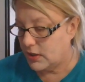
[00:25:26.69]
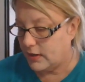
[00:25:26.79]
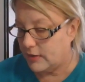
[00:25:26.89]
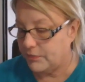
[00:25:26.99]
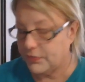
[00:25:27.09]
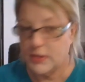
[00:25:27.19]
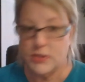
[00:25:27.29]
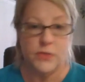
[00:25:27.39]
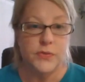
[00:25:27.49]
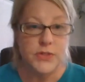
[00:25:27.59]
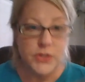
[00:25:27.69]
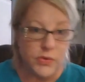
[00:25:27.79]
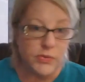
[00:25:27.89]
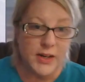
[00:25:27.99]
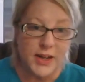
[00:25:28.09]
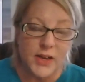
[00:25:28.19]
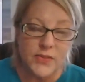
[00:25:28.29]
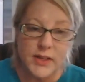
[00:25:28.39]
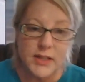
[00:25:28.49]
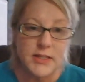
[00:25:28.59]
Um, so if you don't want to have
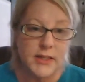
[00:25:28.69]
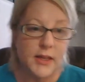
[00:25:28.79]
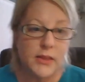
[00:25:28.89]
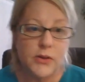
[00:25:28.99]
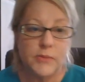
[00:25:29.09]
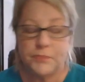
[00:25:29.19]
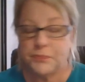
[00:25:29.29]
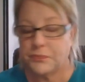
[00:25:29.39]
a get together,